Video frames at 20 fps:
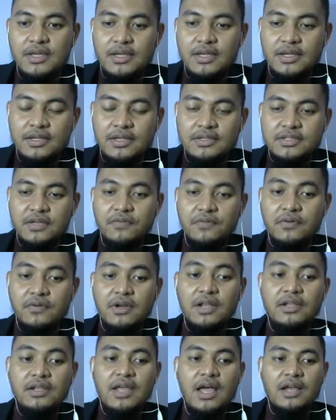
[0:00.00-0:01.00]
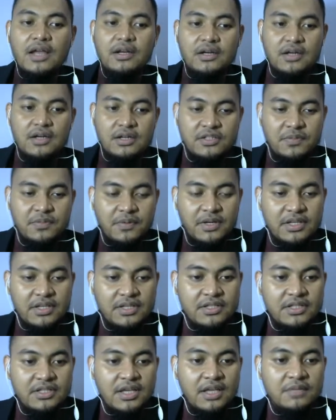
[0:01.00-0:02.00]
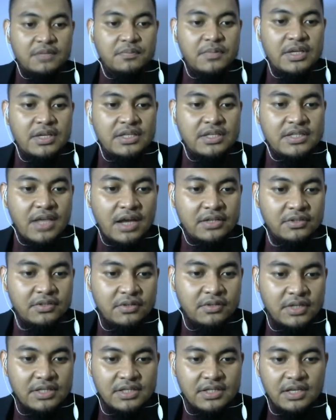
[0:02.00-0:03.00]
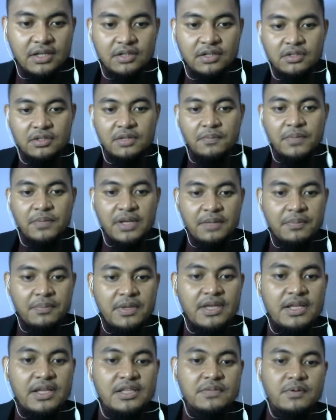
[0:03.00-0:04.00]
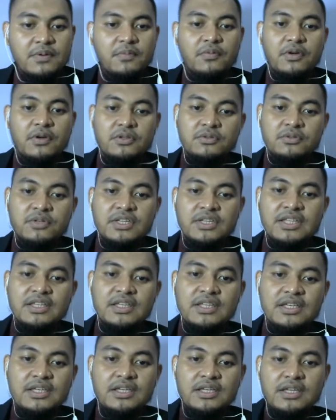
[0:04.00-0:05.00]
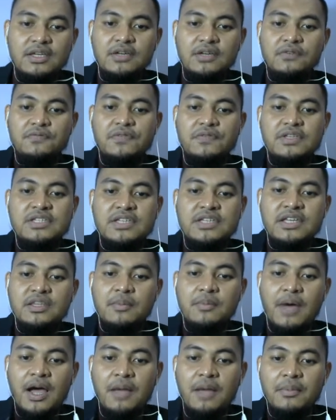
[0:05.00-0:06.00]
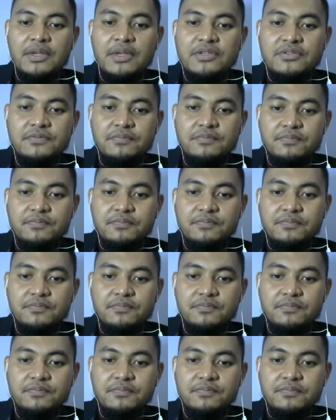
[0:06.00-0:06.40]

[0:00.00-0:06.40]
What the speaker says: Several other archipelagic states besides Indonesia include the Philippines, Papua New Guinea, Fiji, and the Bahamas.